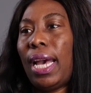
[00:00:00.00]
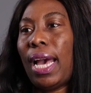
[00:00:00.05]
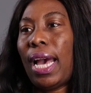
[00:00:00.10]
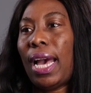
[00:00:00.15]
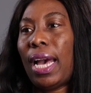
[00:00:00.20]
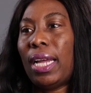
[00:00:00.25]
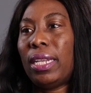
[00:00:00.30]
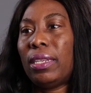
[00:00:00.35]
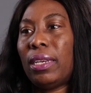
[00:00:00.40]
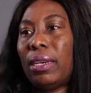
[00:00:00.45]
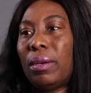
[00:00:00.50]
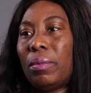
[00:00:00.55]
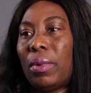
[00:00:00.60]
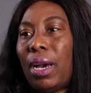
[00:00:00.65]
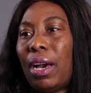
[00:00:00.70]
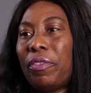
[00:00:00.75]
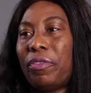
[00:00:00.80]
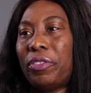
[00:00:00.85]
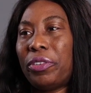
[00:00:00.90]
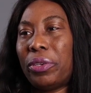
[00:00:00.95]
And
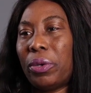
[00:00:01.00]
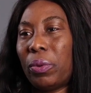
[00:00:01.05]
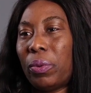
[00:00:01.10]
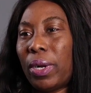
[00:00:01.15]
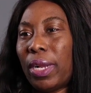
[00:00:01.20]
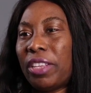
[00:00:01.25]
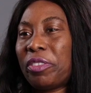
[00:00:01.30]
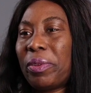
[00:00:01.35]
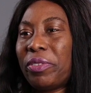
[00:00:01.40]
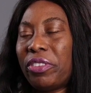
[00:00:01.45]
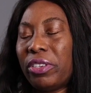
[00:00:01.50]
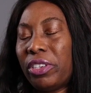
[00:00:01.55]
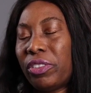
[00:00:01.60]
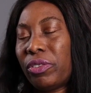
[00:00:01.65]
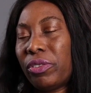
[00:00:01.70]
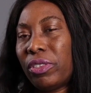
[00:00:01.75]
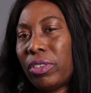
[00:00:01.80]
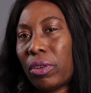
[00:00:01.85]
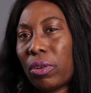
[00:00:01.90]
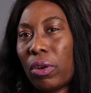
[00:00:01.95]
after a while, especially
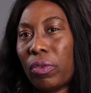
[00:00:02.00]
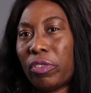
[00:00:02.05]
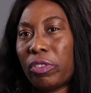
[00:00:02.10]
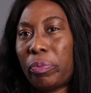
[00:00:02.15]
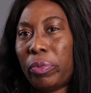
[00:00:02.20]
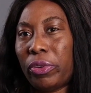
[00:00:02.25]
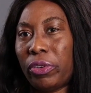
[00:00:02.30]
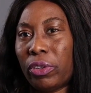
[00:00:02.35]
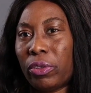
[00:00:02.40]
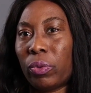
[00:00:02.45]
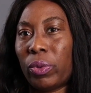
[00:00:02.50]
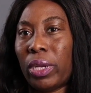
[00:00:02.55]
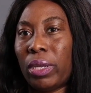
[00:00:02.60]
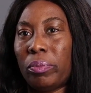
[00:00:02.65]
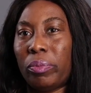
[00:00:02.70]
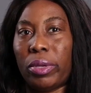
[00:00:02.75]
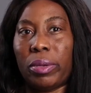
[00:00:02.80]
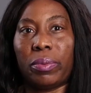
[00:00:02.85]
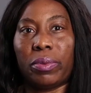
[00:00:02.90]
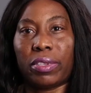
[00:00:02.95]
during the COVID period,
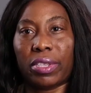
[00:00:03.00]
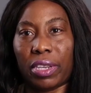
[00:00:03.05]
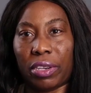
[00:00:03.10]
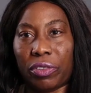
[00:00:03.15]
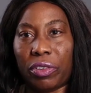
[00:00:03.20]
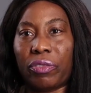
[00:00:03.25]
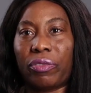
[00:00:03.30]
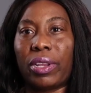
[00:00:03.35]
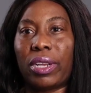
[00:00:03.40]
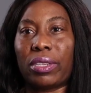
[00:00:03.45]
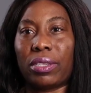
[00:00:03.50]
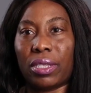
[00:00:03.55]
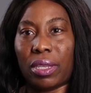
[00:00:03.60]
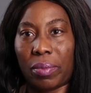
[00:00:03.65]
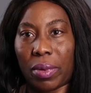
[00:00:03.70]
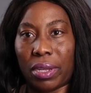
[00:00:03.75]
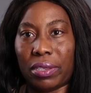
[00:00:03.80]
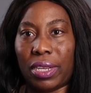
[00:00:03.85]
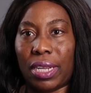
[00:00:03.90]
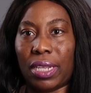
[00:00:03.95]
when people started reflecting
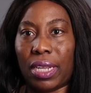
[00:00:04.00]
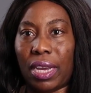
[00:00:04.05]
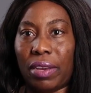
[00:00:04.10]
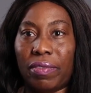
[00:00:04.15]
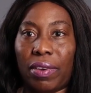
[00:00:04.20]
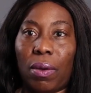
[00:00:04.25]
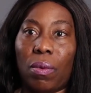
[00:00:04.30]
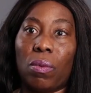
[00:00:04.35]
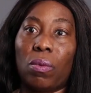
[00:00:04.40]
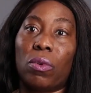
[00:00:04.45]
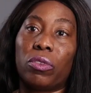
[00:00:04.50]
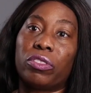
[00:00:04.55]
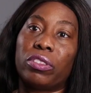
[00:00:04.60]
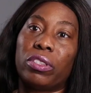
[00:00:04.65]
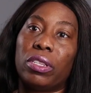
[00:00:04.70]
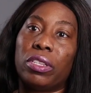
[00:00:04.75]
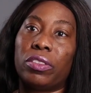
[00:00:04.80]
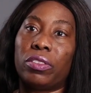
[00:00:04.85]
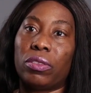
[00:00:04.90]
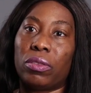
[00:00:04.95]
about their life and what
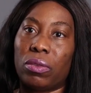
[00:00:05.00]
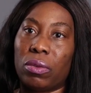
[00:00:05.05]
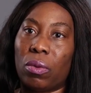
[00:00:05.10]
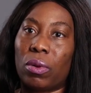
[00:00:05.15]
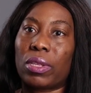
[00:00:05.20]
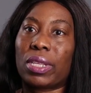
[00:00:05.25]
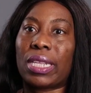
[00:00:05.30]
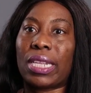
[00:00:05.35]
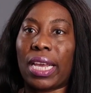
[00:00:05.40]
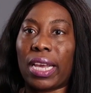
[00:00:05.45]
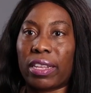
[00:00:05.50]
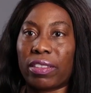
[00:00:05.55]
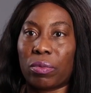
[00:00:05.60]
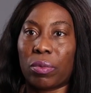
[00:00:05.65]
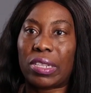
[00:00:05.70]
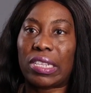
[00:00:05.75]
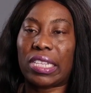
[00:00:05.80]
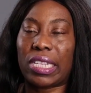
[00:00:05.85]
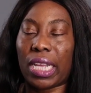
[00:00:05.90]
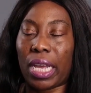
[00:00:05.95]
you need to do, what next,
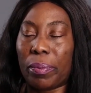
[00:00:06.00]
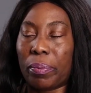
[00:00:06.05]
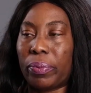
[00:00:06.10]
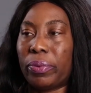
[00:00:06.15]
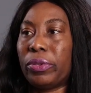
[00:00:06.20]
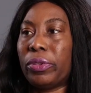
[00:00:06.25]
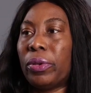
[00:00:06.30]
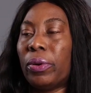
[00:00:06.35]
what step,